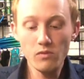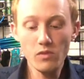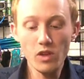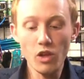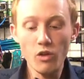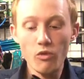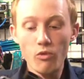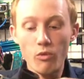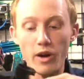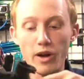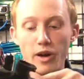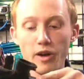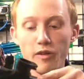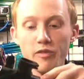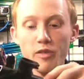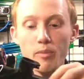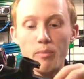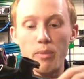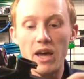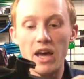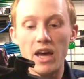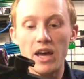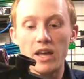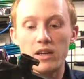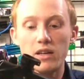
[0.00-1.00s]
right off the
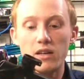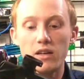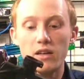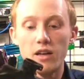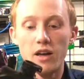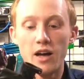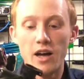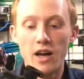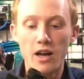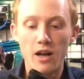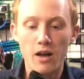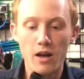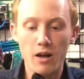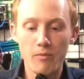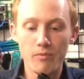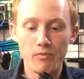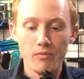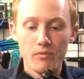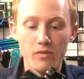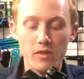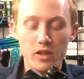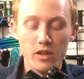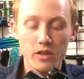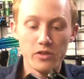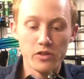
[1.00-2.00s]
bat,
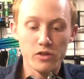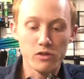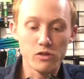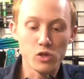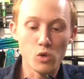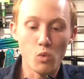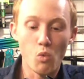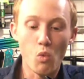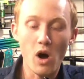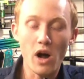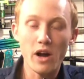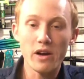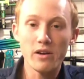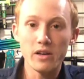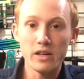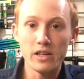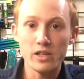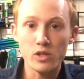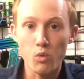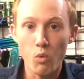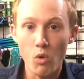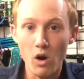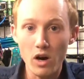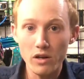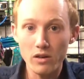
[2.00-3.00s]
there's
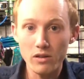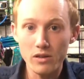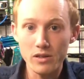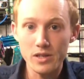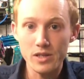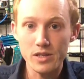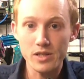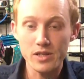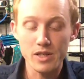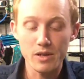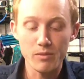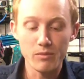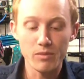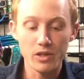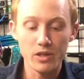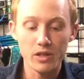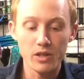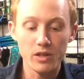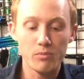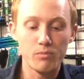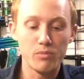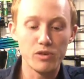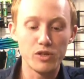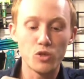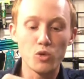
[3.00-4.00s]
it's wireless
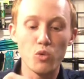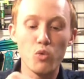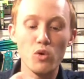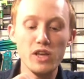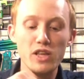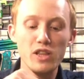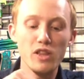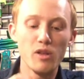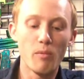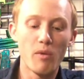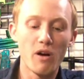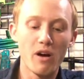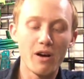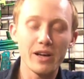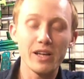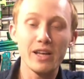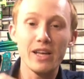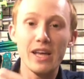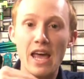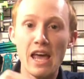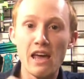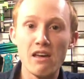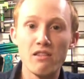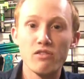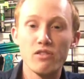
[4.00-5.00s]
assembly between the
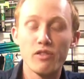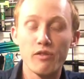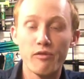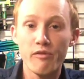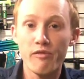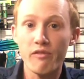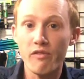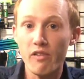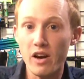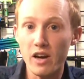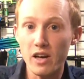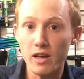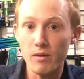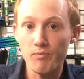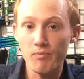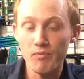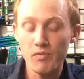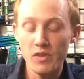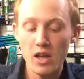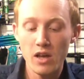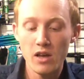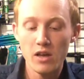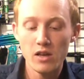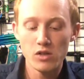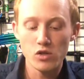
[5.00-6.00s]
body and the frame.
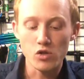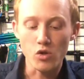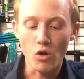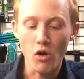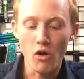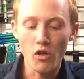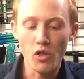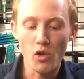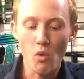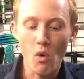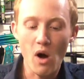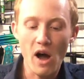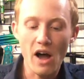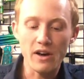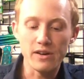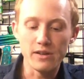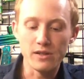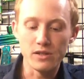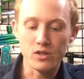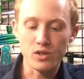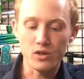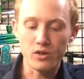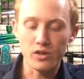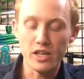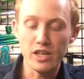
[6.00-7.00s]
So all the
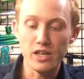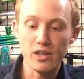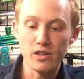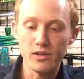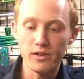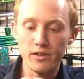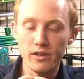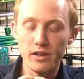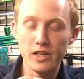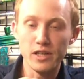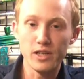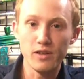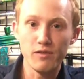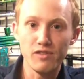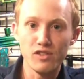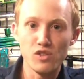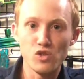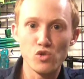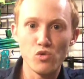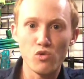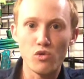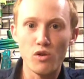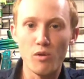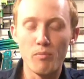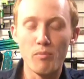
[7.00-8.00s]
wires are in their
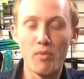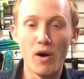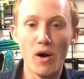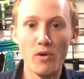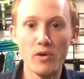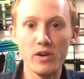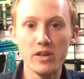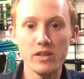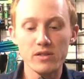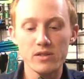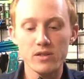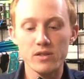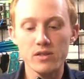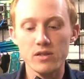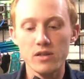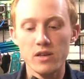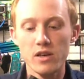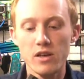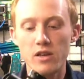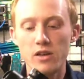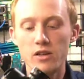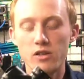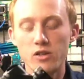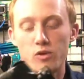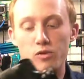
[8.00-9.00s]
individual components.
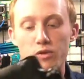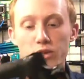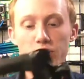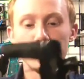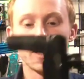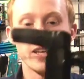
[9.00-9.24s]
So when you